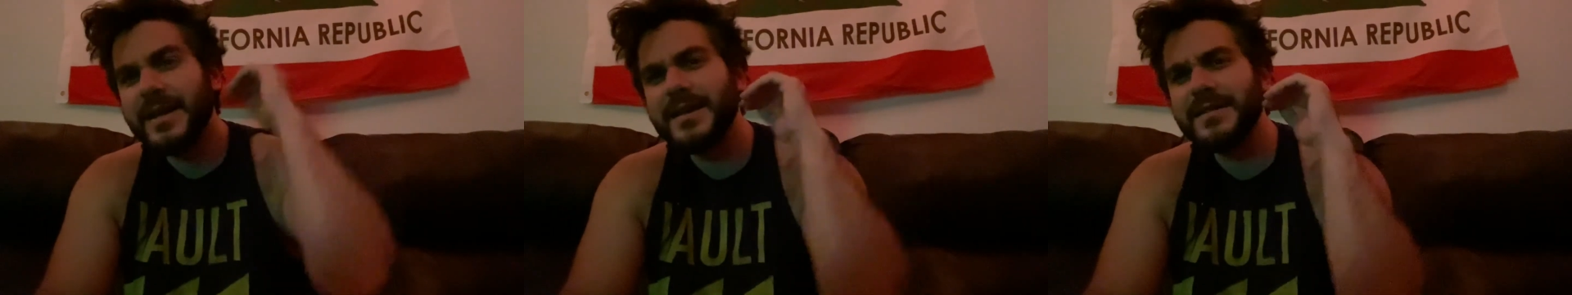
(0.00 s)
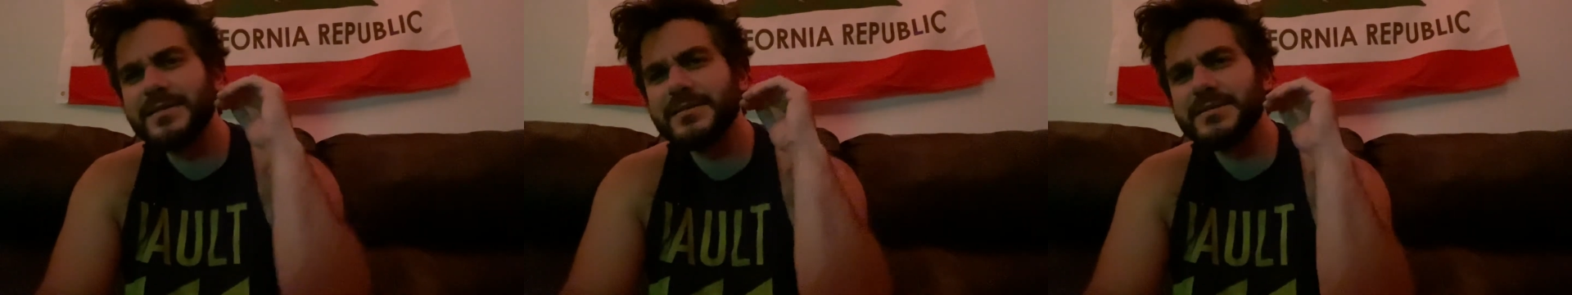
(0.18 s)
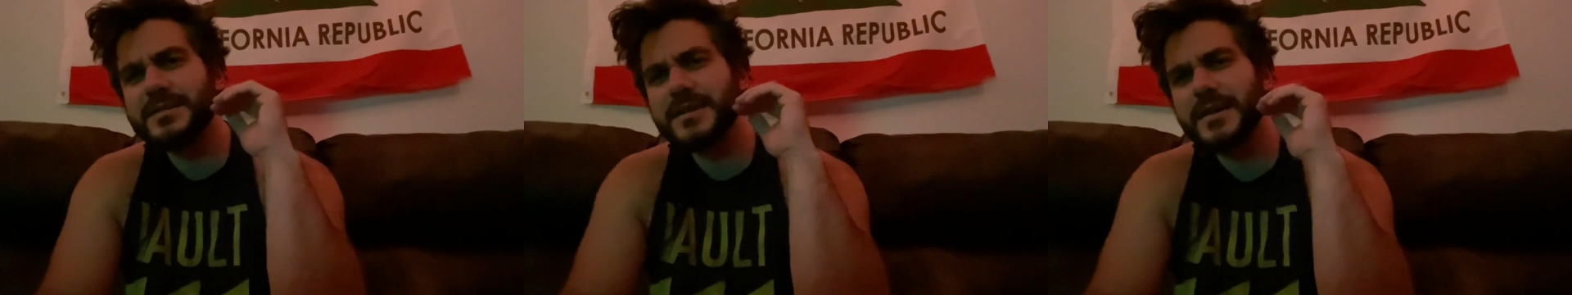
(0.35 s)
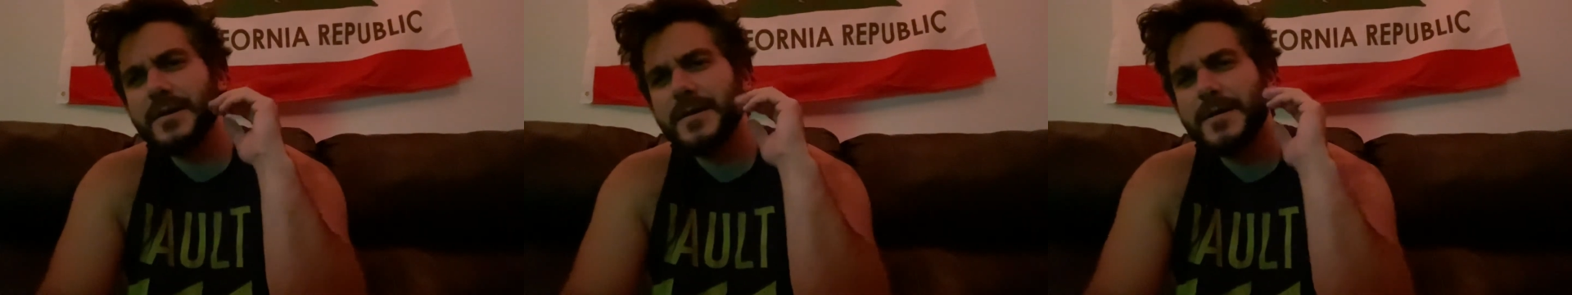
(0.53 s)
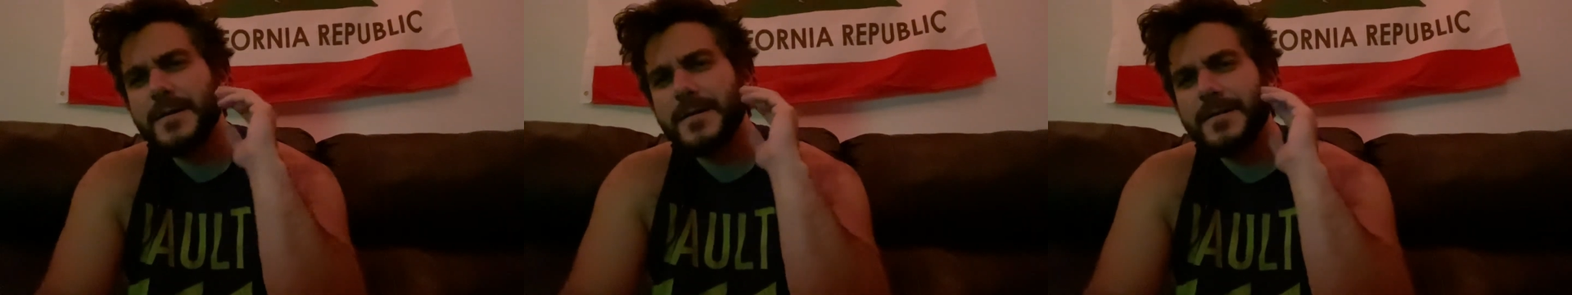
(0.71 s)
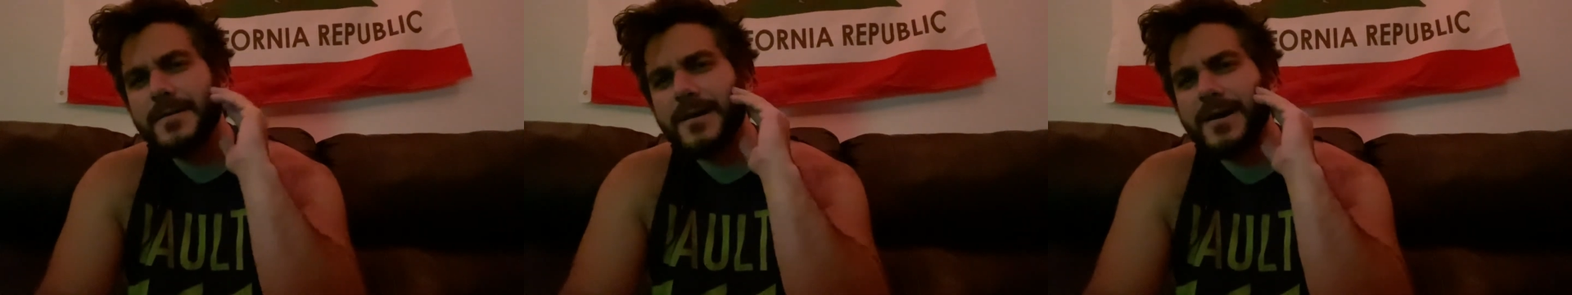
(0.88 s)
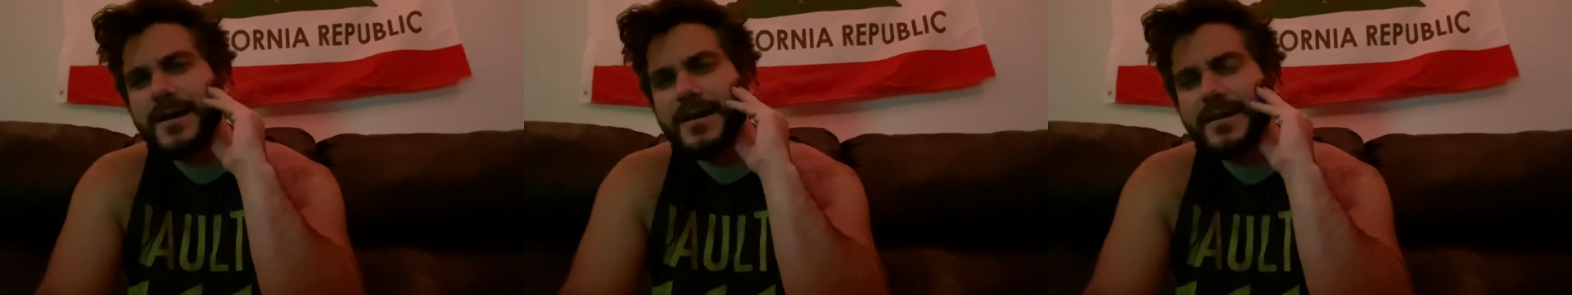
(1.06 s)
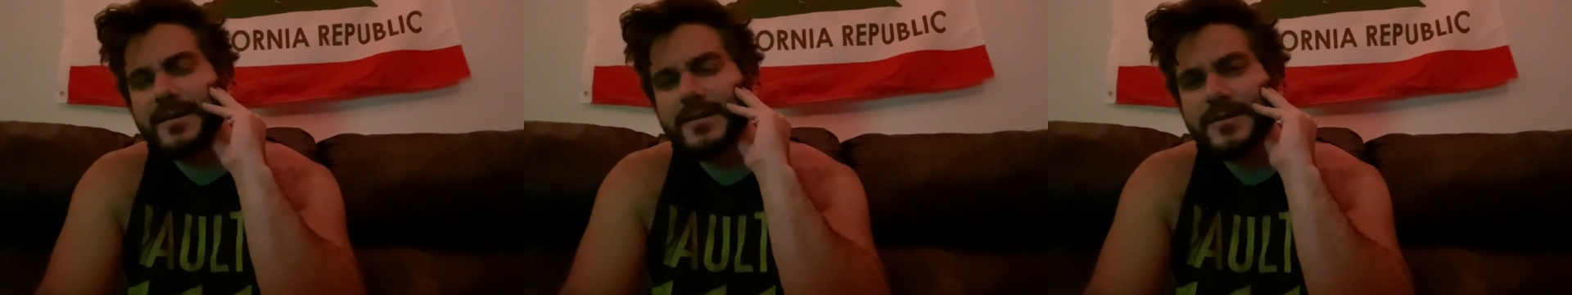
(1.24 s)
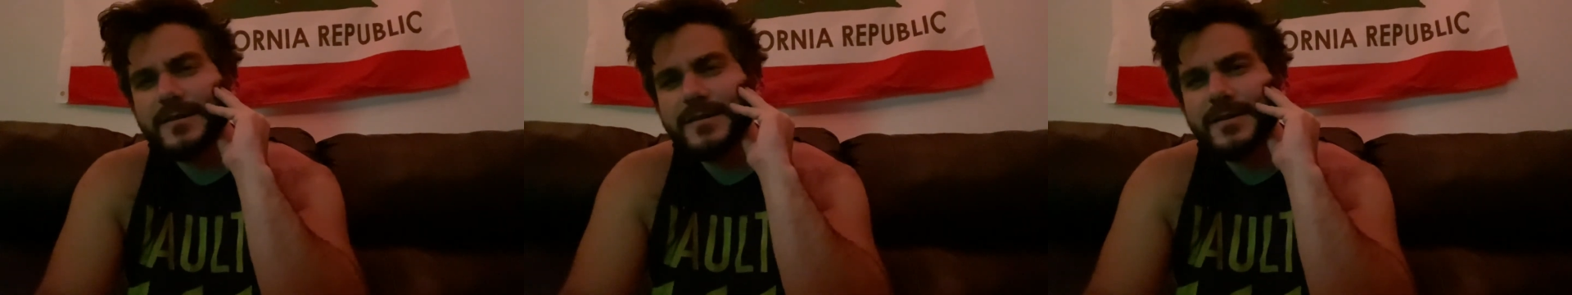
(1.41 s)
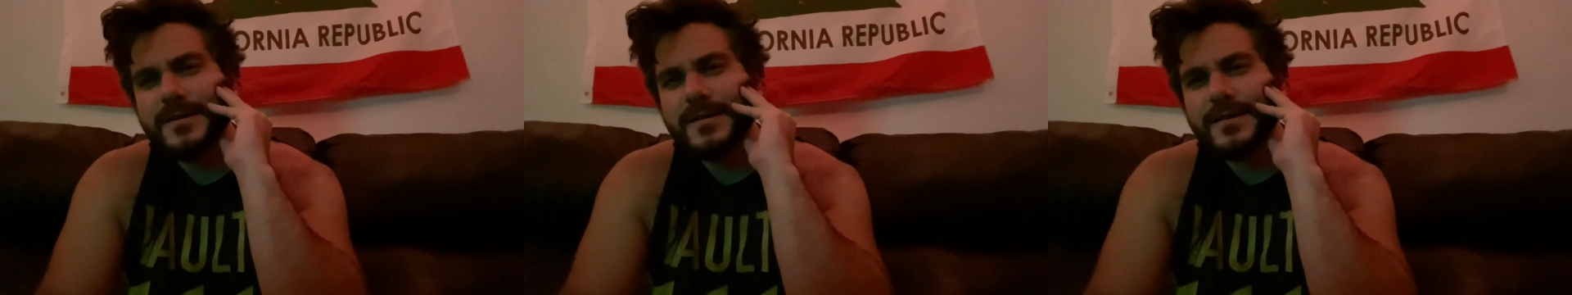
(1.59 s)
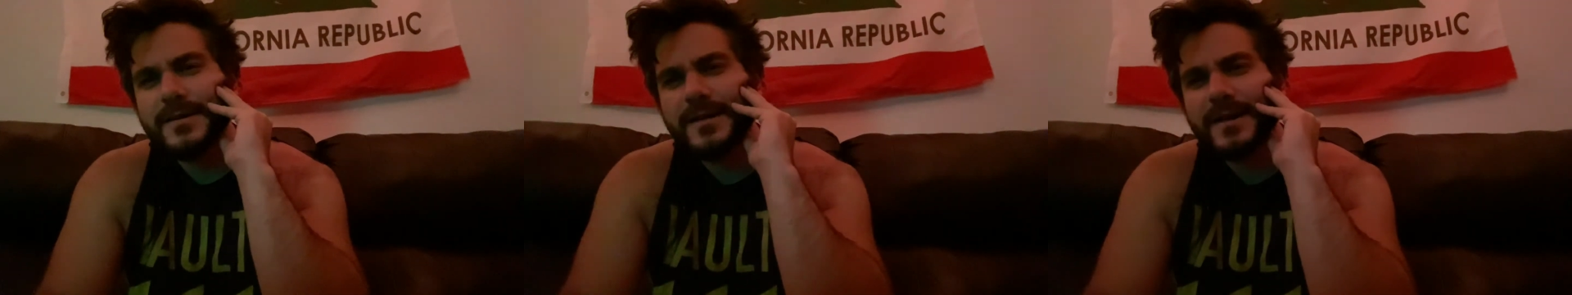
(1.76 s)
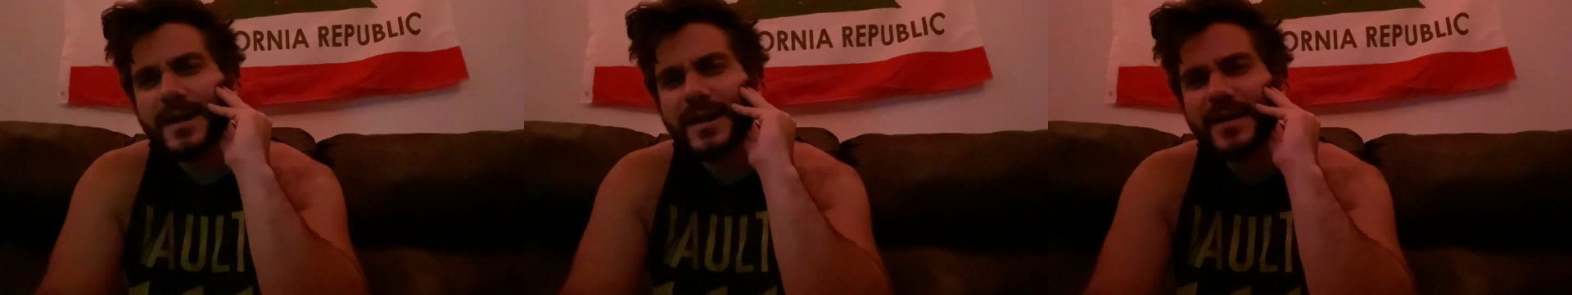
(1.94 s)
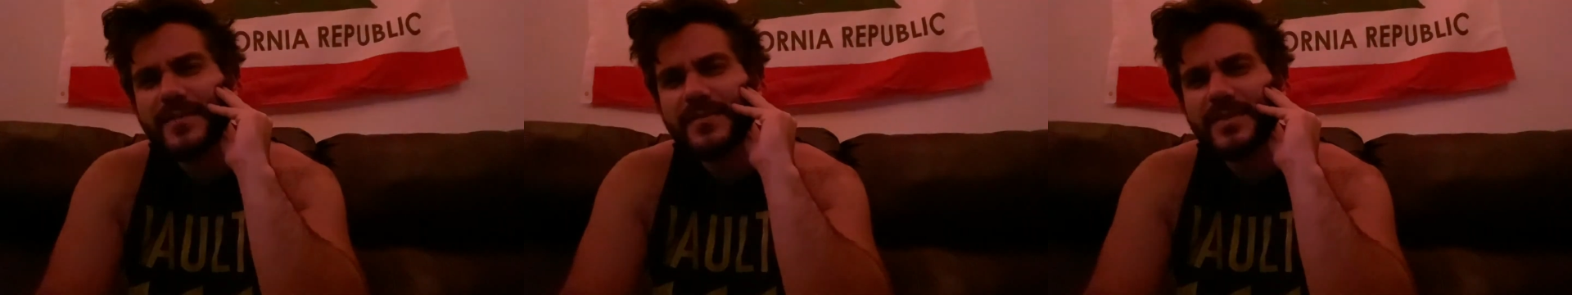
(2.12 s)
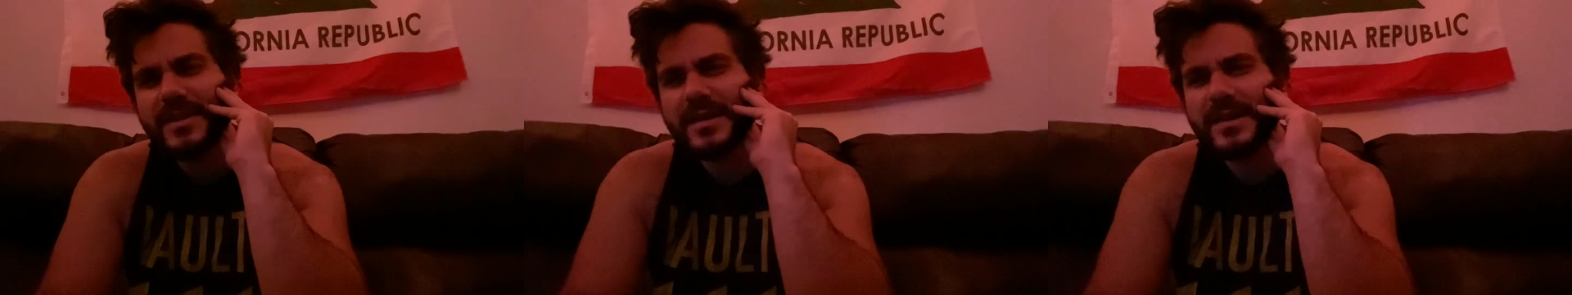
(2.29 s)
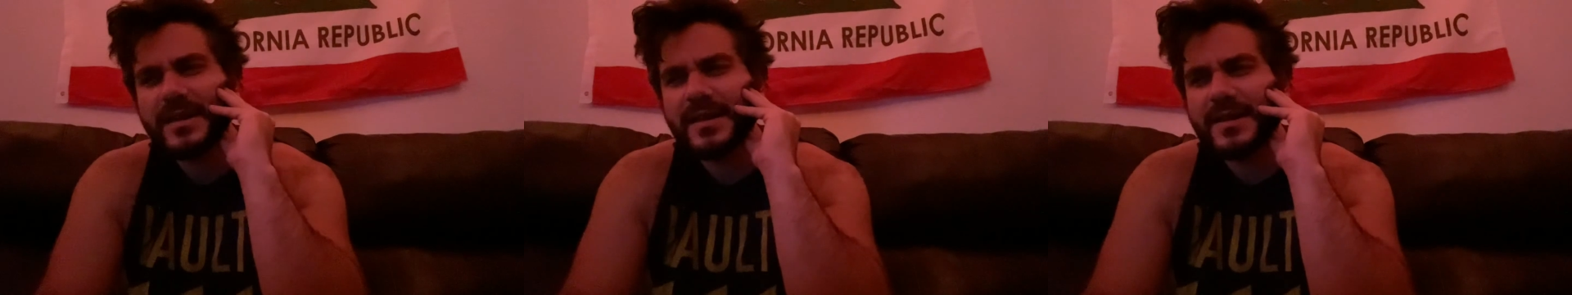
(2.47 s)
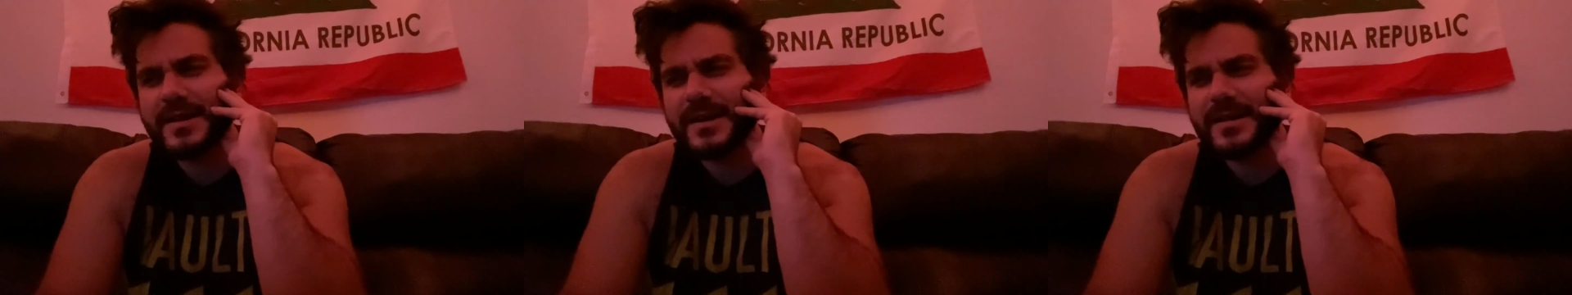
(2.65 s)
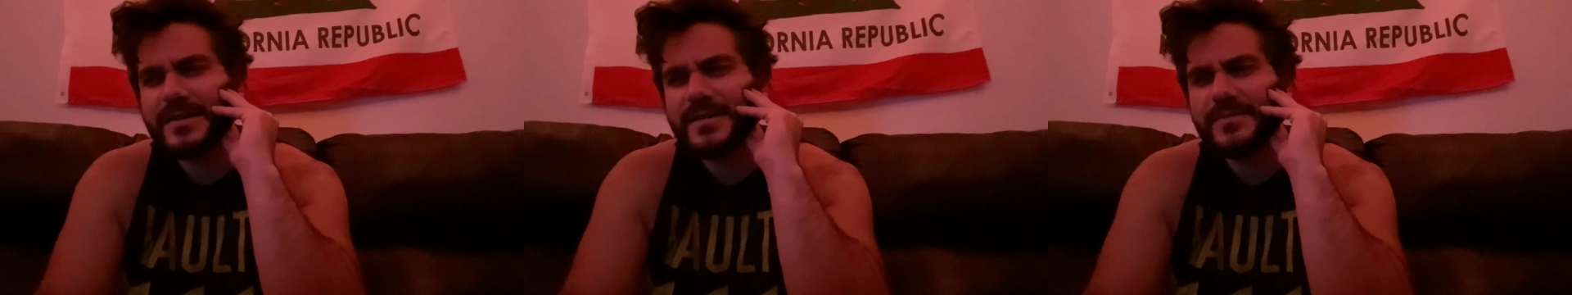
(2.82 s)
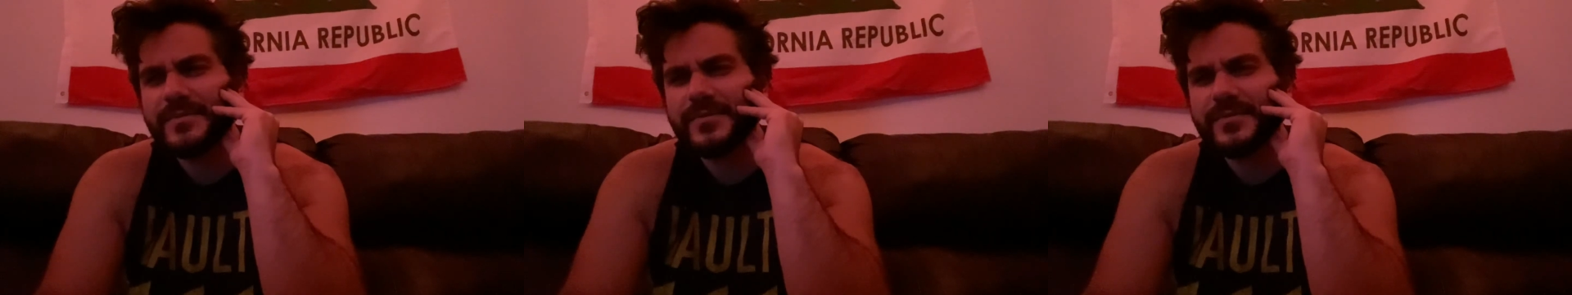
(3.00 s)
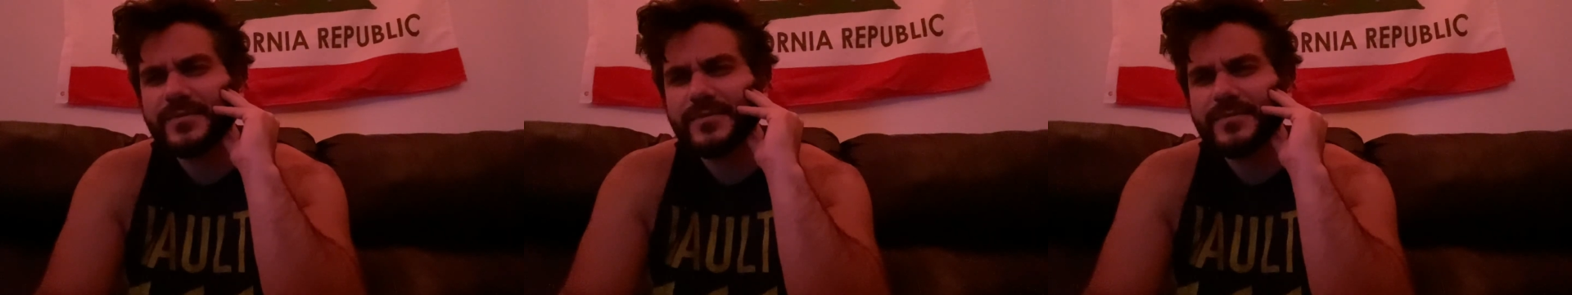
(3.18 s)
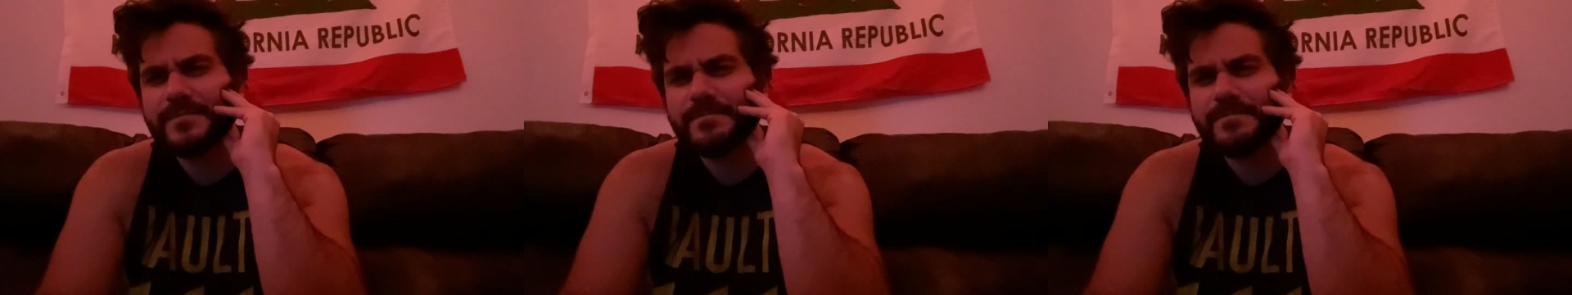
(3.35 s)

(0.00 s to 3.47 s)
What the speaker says: Hence, not having any kind of